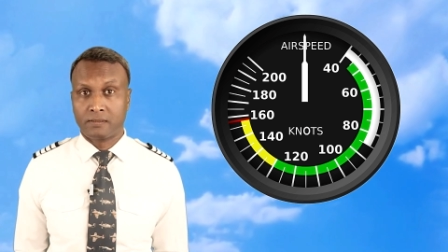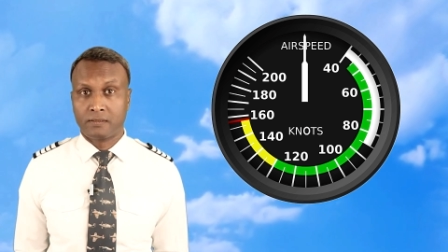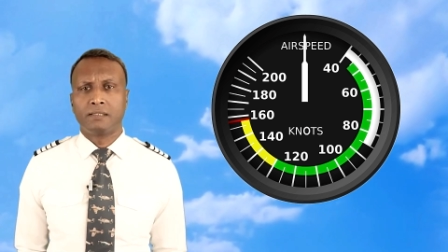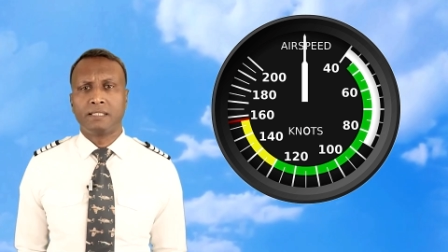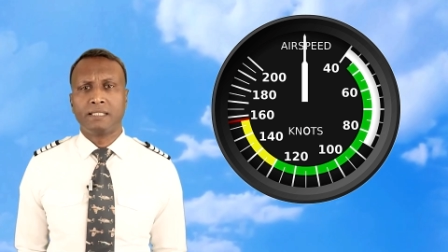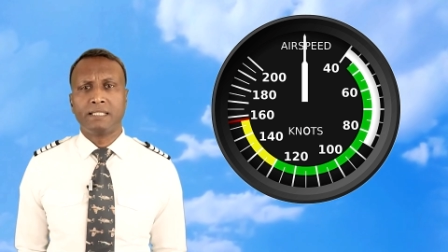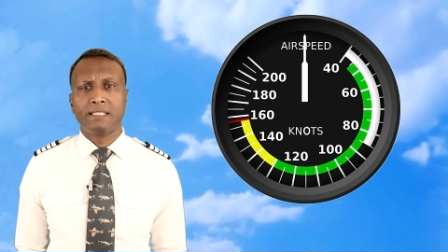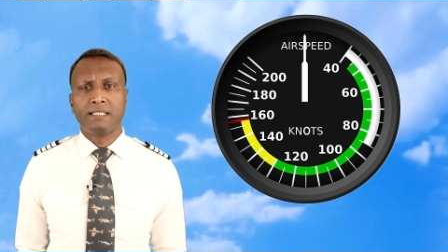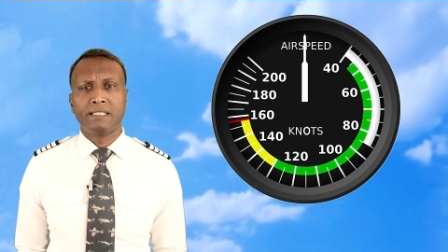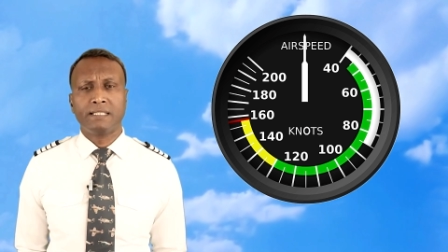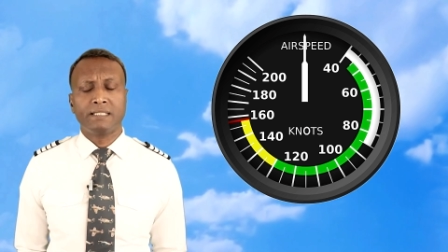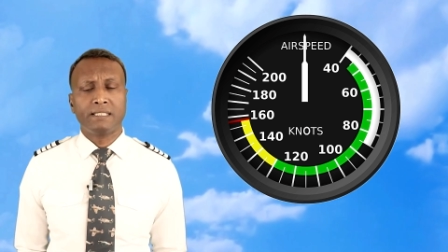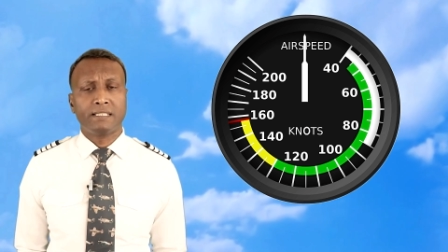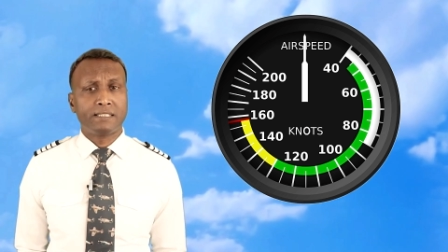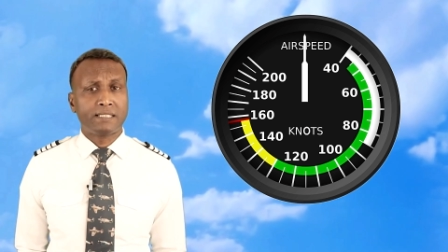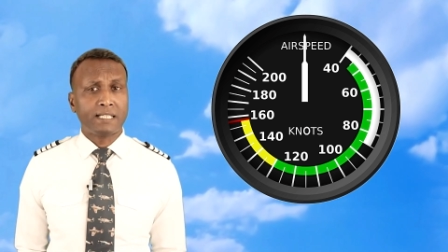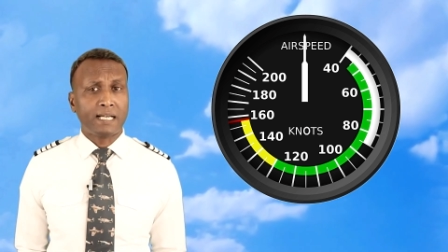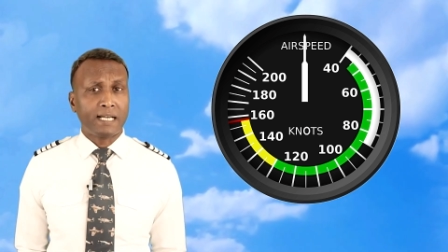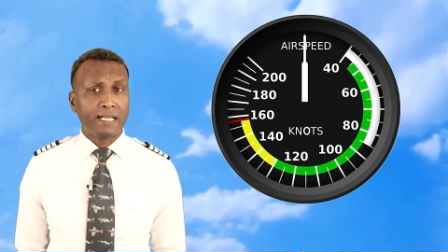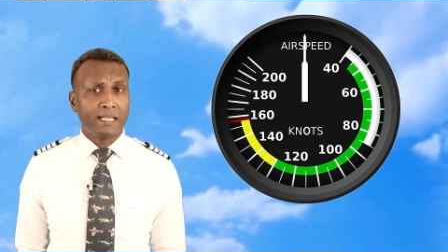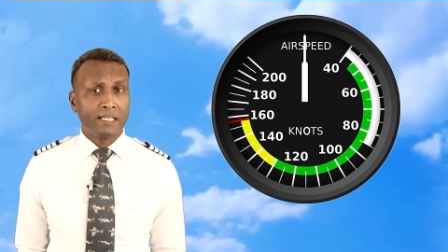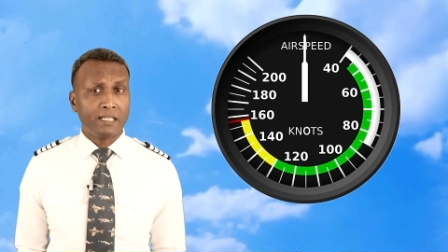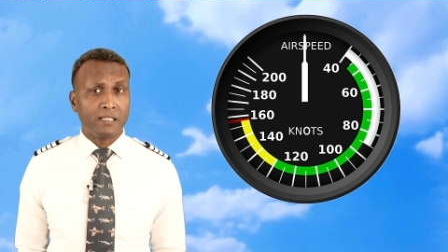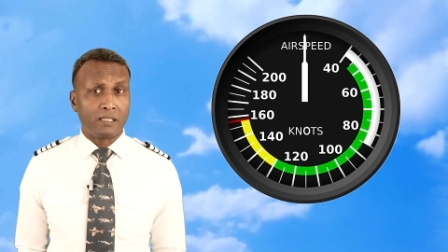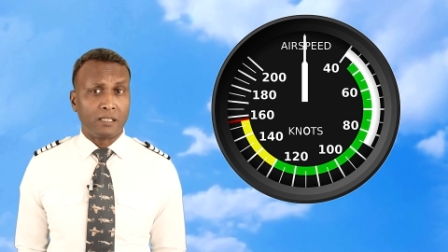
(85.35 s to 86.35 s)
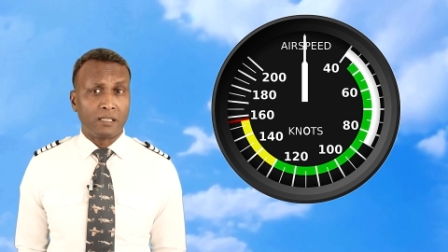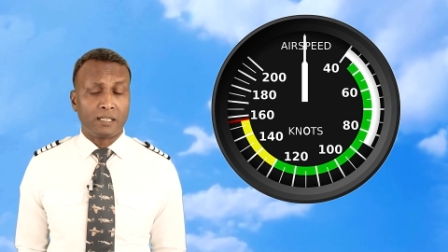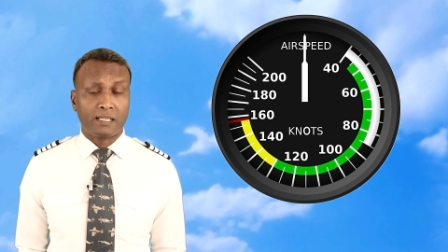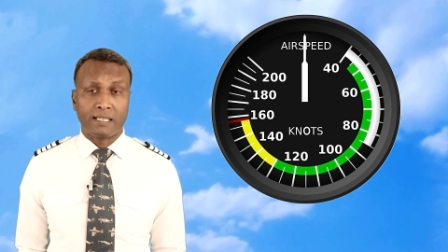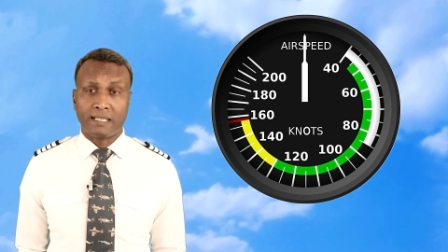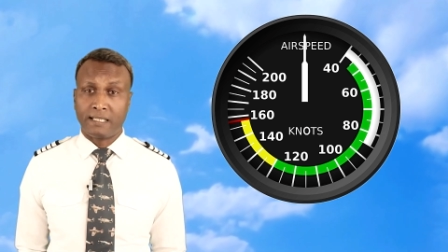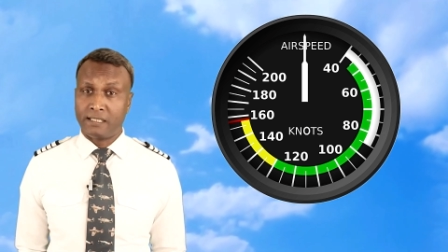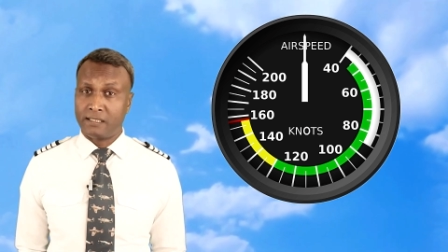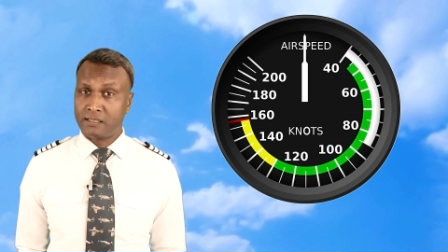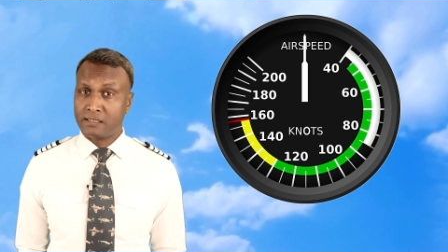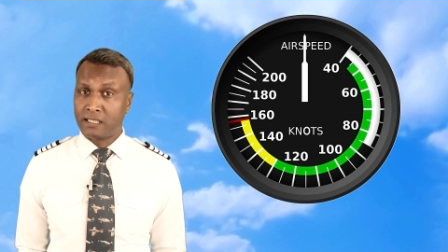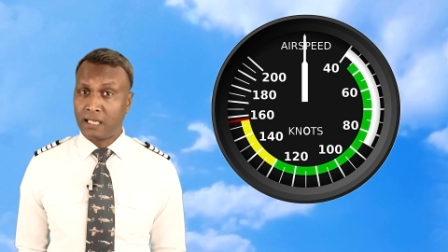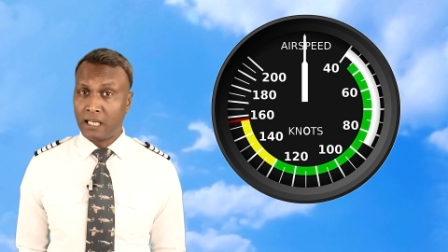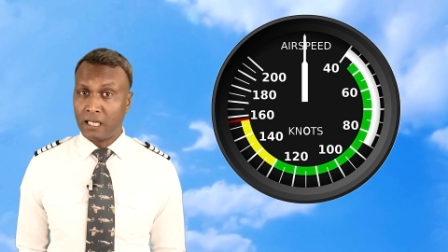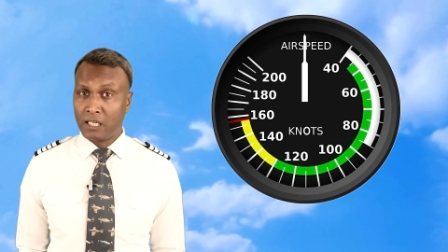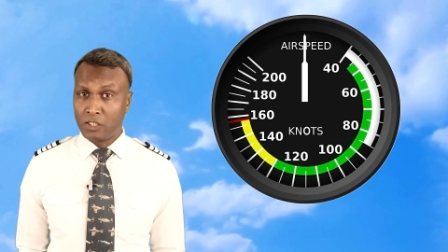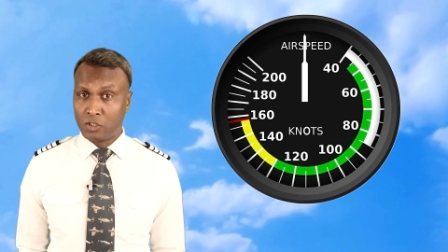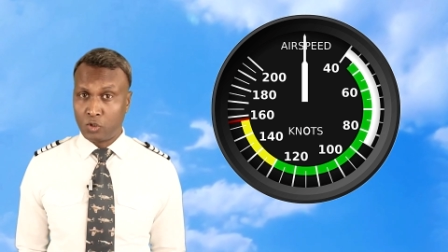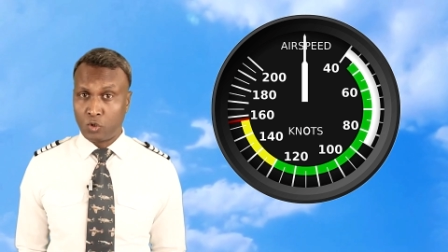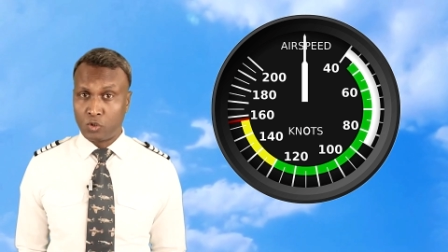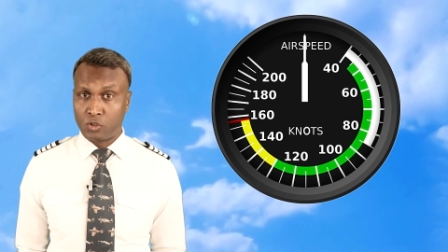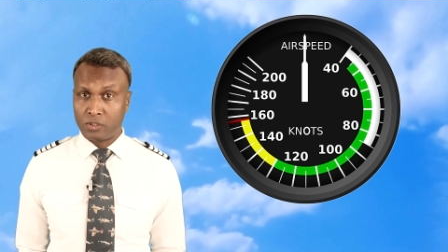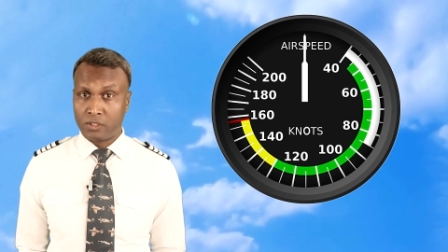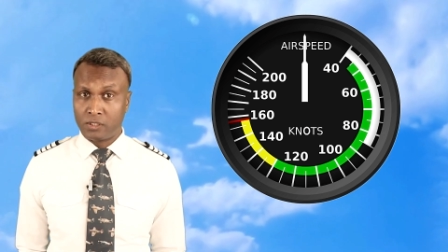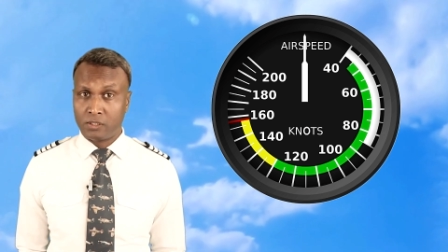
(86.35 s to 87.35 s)
The dial is
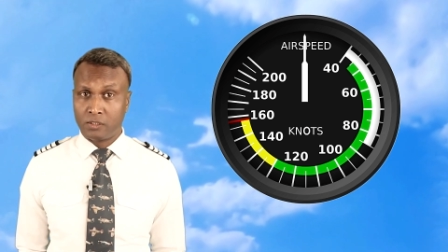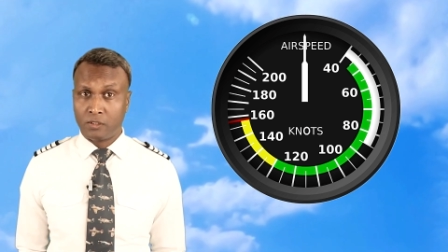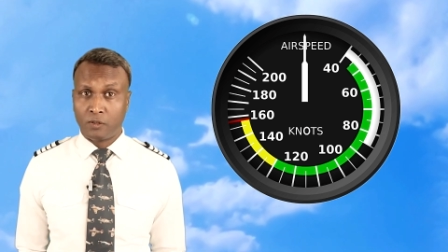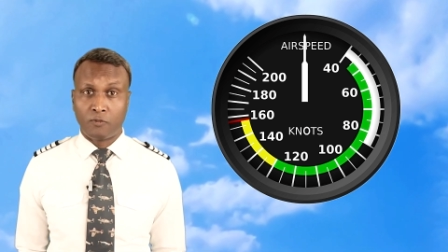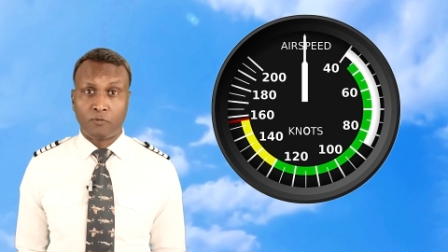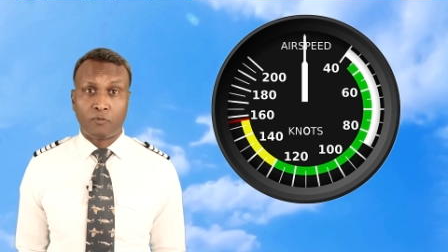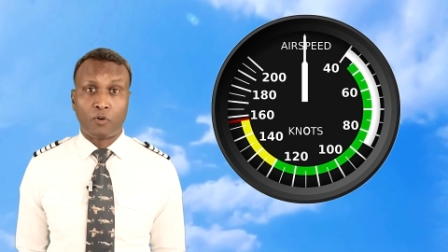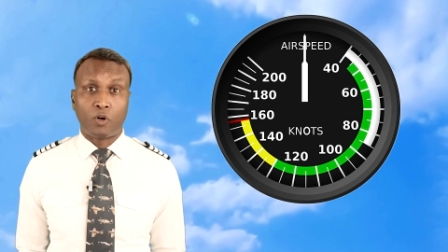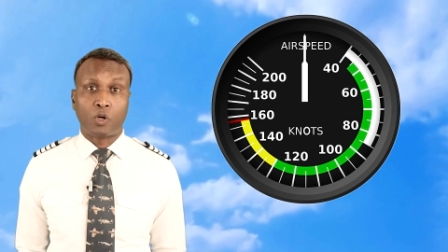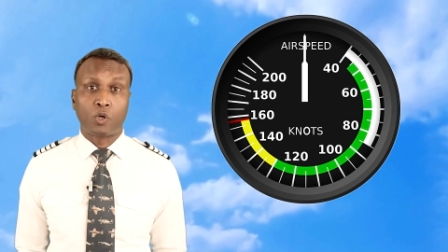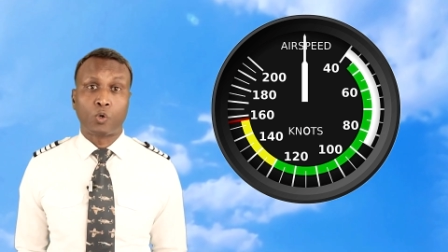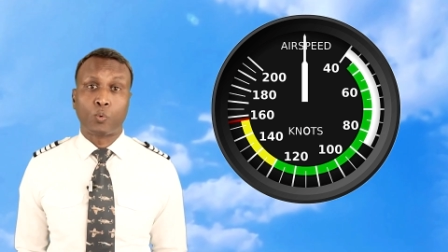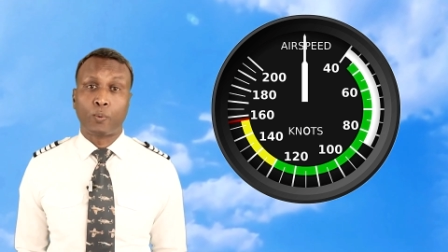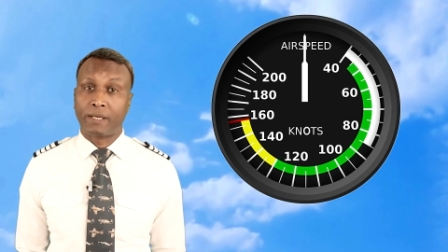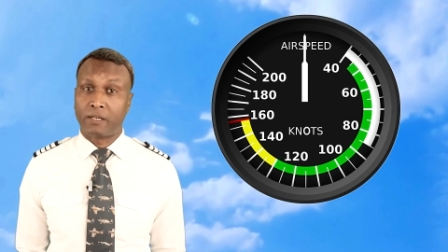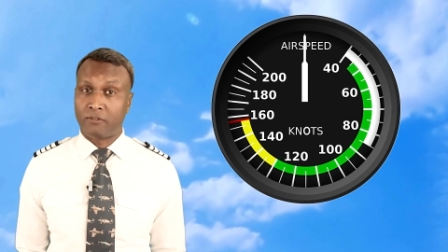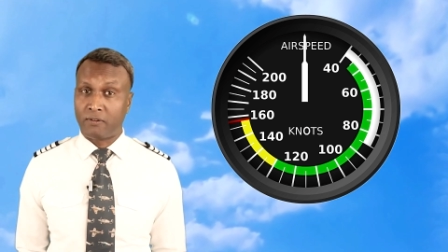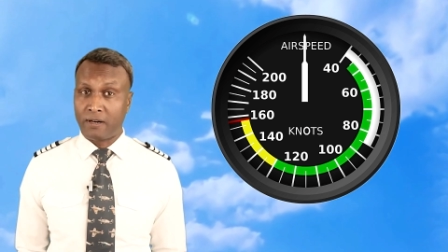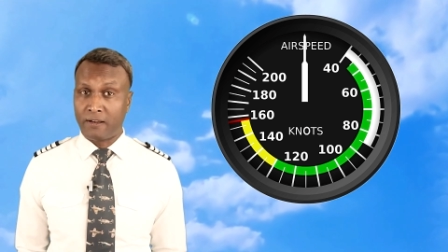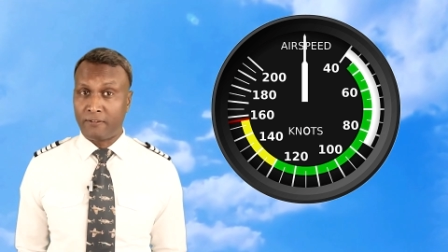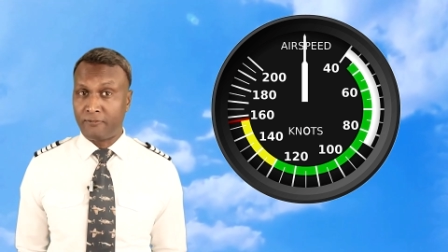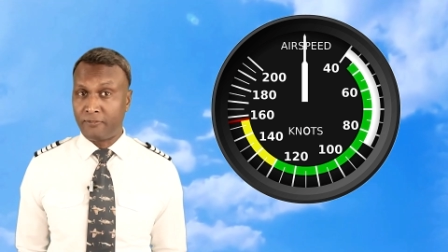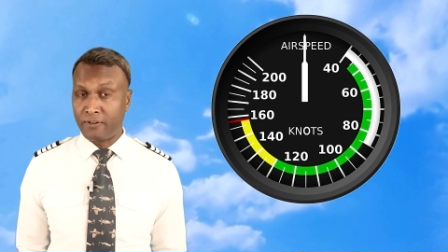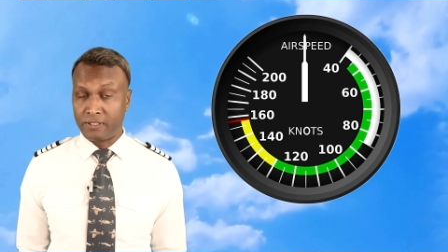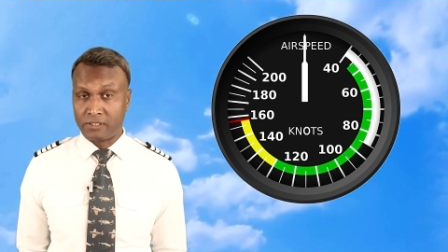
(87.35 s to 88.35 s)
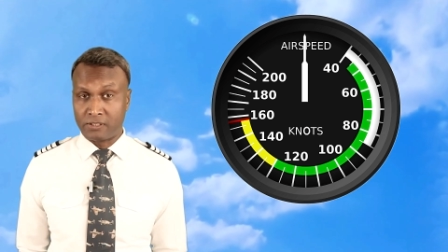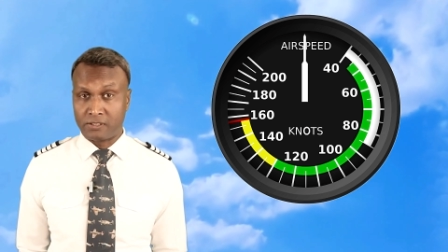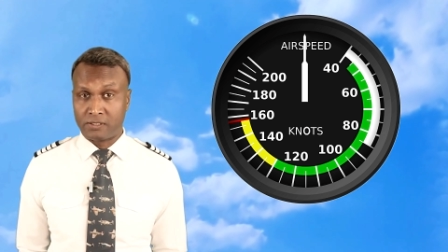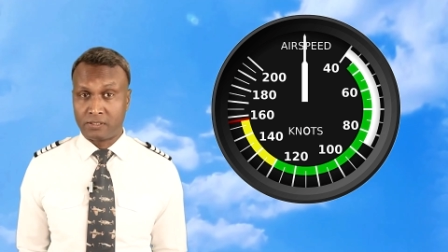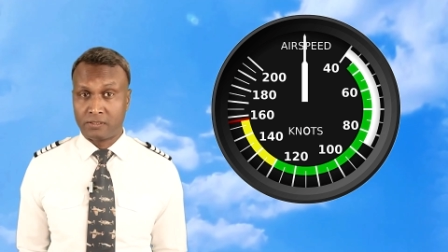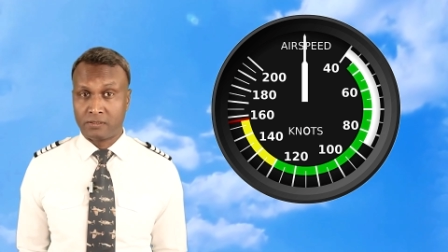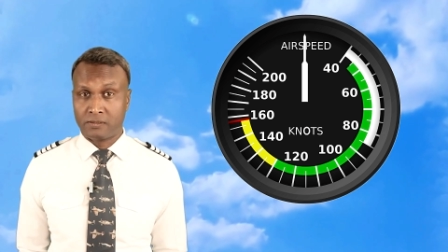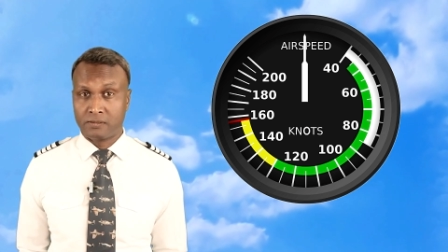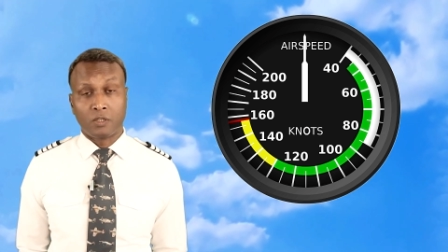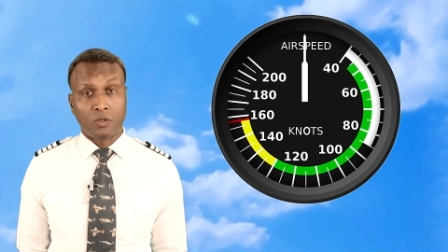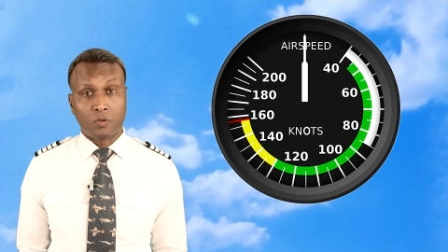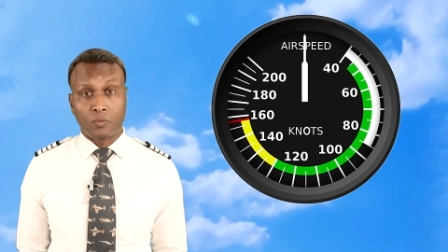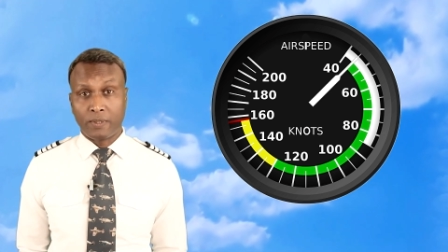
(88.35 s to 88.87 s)
color-coded for quick reference.